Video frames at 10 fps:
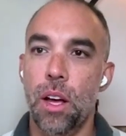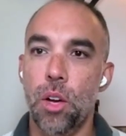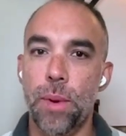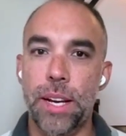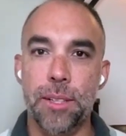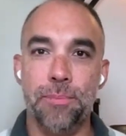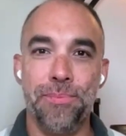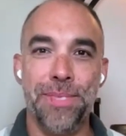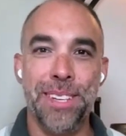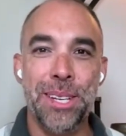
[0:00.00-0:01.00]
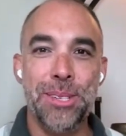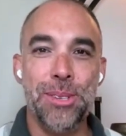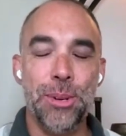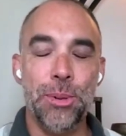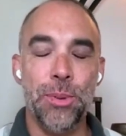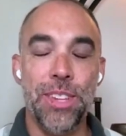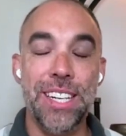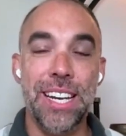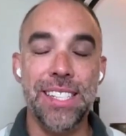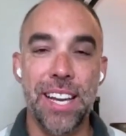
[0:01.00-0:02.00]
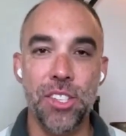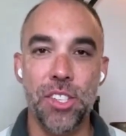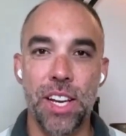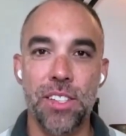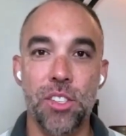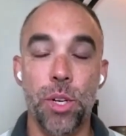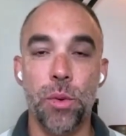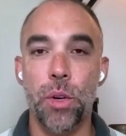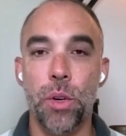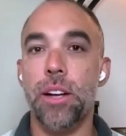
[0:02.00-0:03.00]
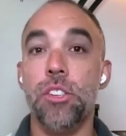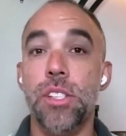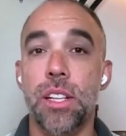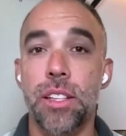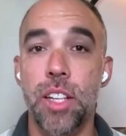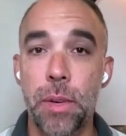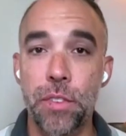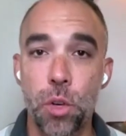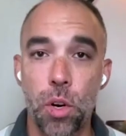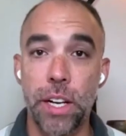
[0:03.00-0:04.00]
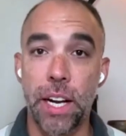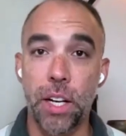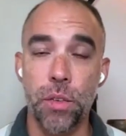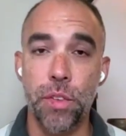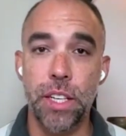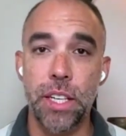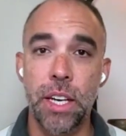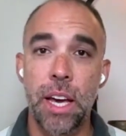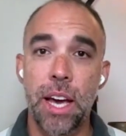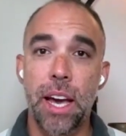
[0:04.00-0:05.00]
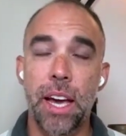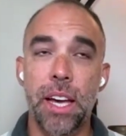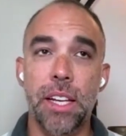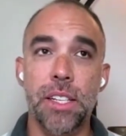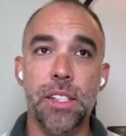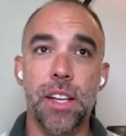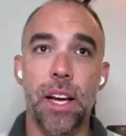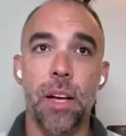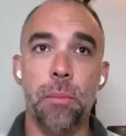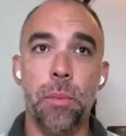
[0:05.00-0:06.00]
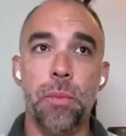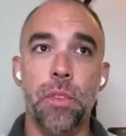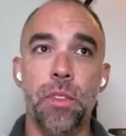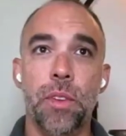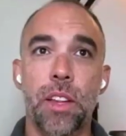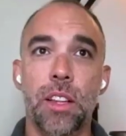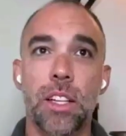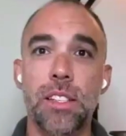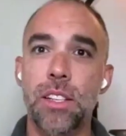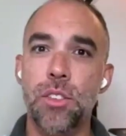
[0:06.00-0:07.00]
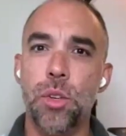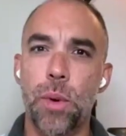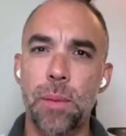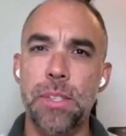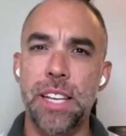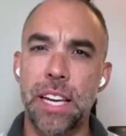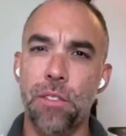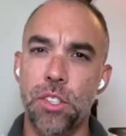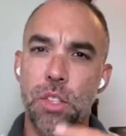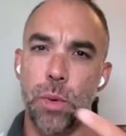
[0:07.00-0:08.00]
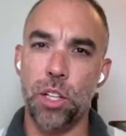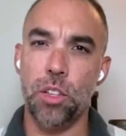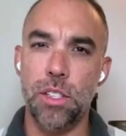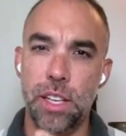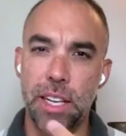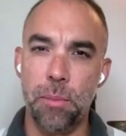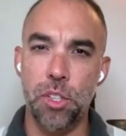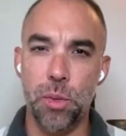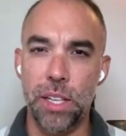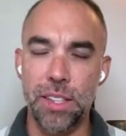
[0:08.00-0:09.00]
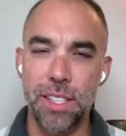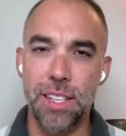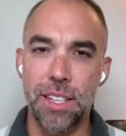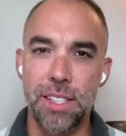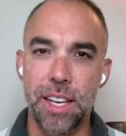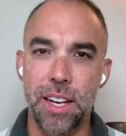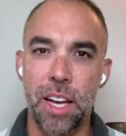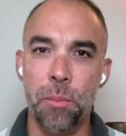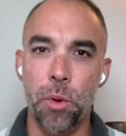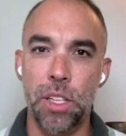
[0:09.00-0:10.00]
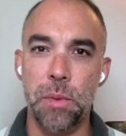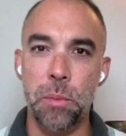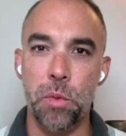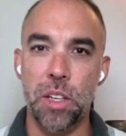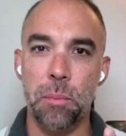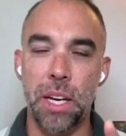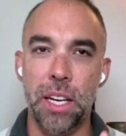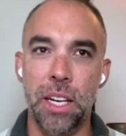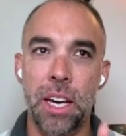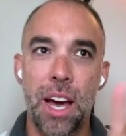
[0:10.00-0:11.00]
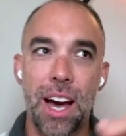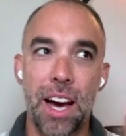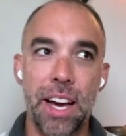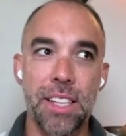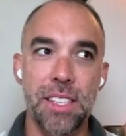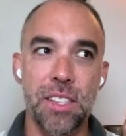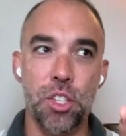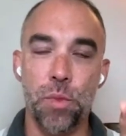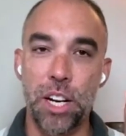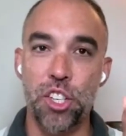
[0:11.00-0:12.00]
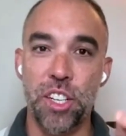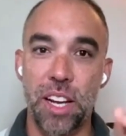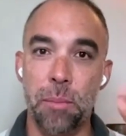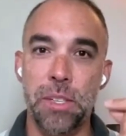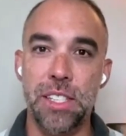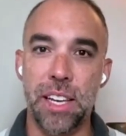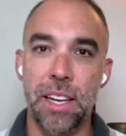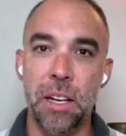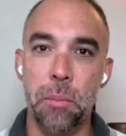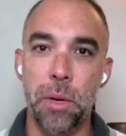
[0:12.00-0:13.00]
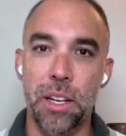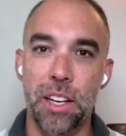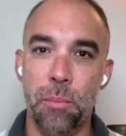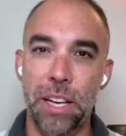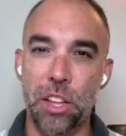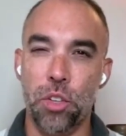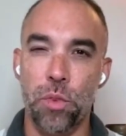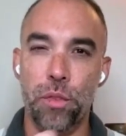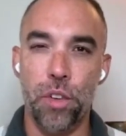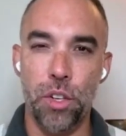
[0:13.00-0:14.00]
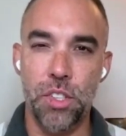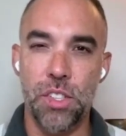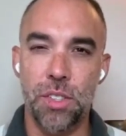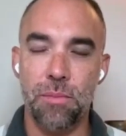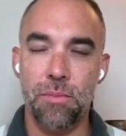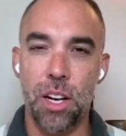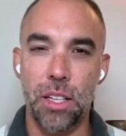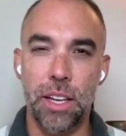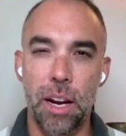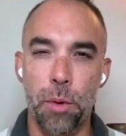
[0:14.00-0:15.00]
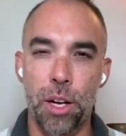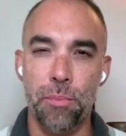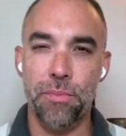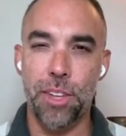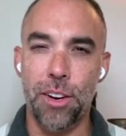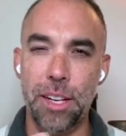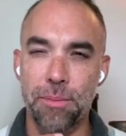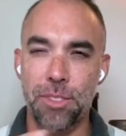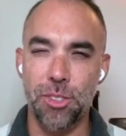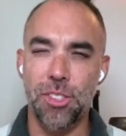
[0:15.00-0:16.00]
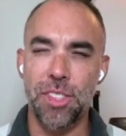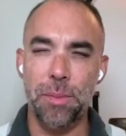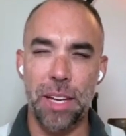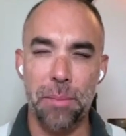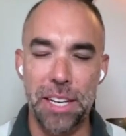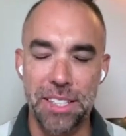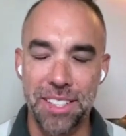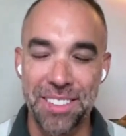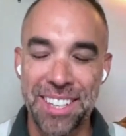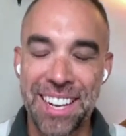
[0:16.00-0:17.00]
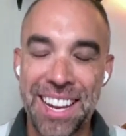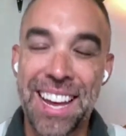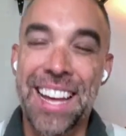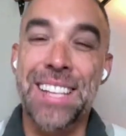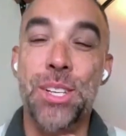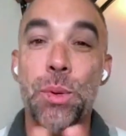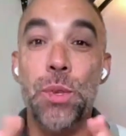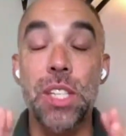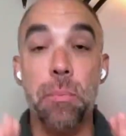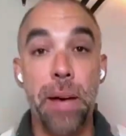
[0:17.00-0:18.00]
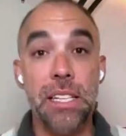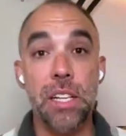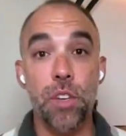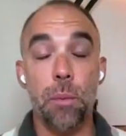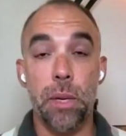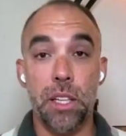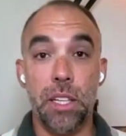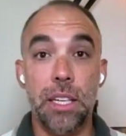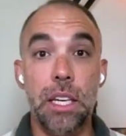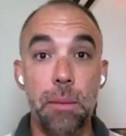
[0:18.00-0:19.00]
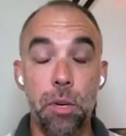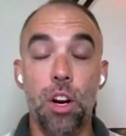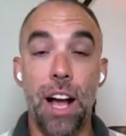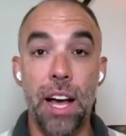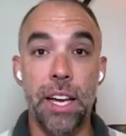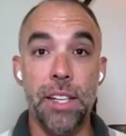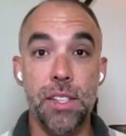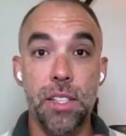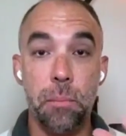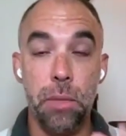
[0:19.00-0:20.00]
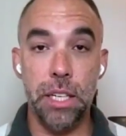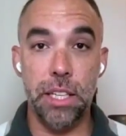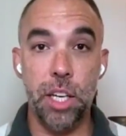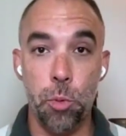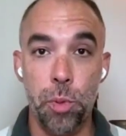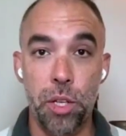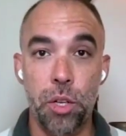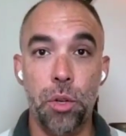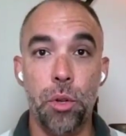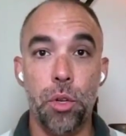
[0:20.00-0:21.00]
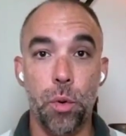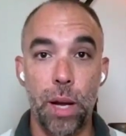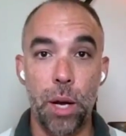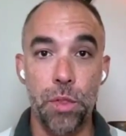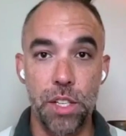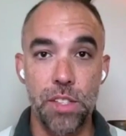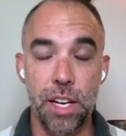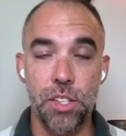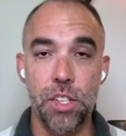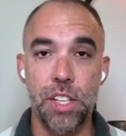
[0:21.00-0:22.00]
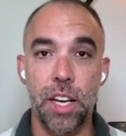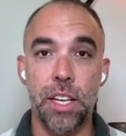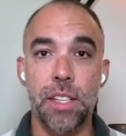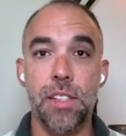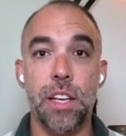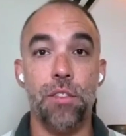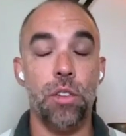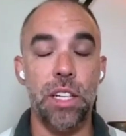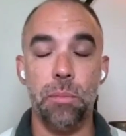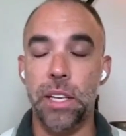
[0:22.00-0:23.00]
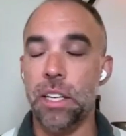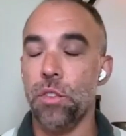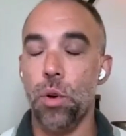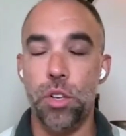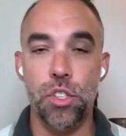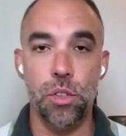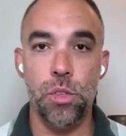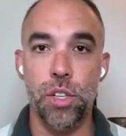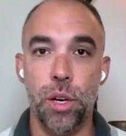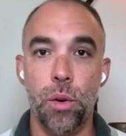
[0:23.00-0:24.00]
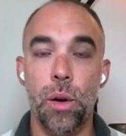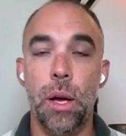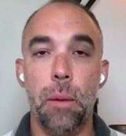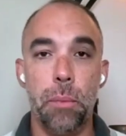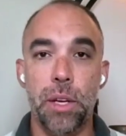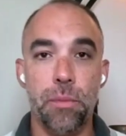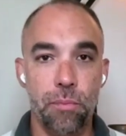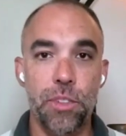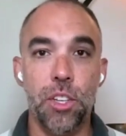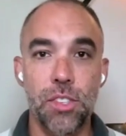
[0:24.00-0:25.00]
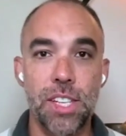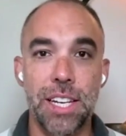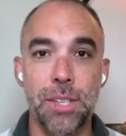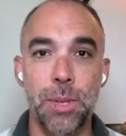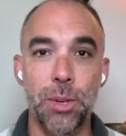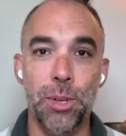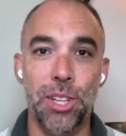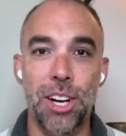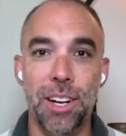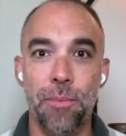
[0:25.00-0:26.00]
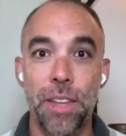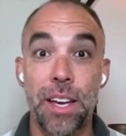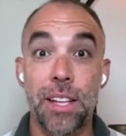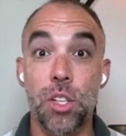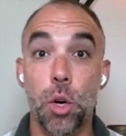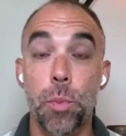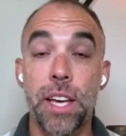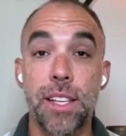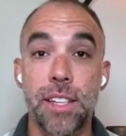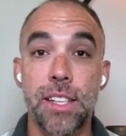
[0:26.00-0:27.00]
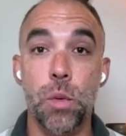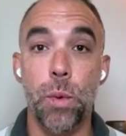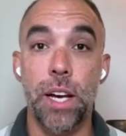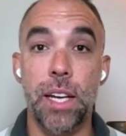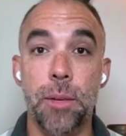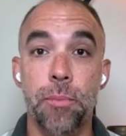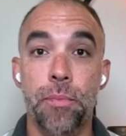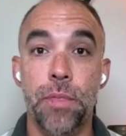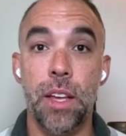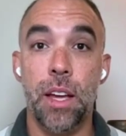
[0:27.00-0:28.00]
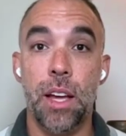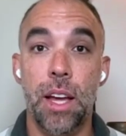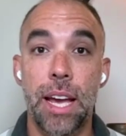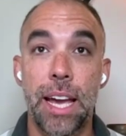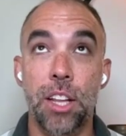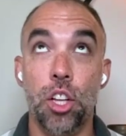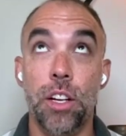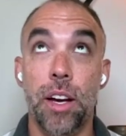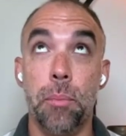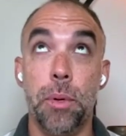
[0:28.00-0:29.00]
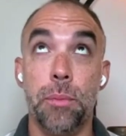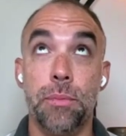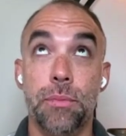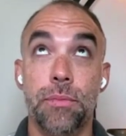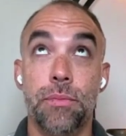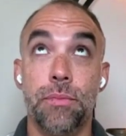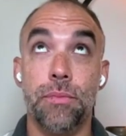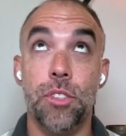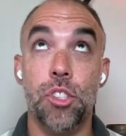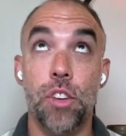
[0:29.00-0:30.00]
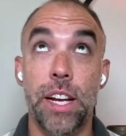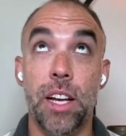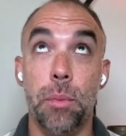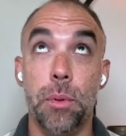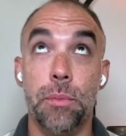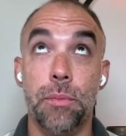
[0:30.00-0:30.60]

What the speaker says: All right. So the next exercise is going to require just a little bit of choreography and listen to what I'm saying versus what it looks like I'm doing in the sense that I'm going to be moving my eyes in the direction I'm saying, but it might look reverse on camera. All right. So just keep that in mind. So, to the best of your ability, keep your eyes completely open throughout this exercise. If you need a blink, of course, do so, but you'll see it as we go along. So, open the eyes nice and wide and look up, straight up.